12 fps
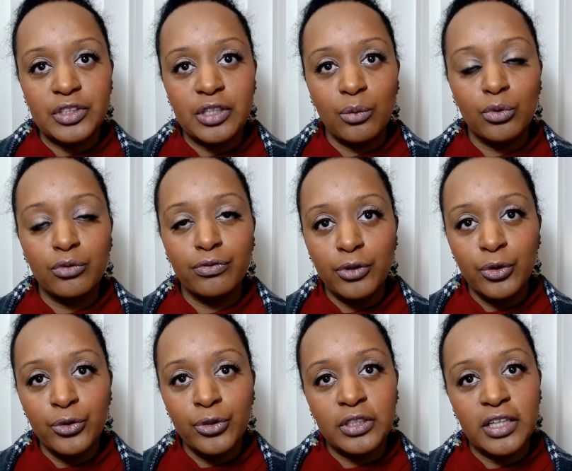that will flow
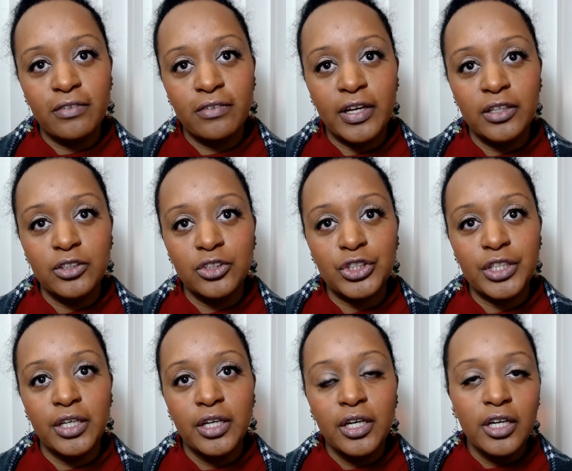your life energy